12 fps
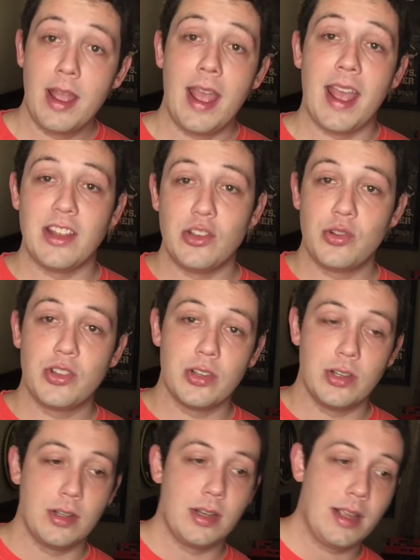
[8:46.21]
and you
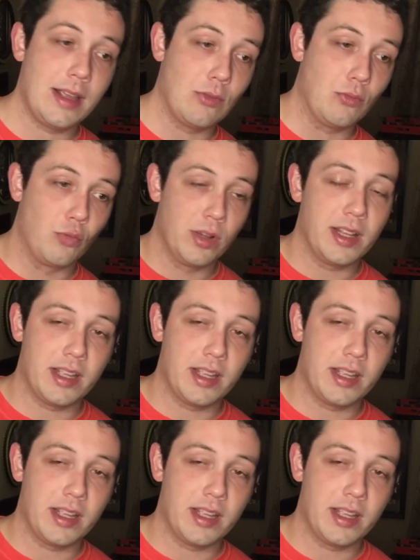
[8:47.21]
should really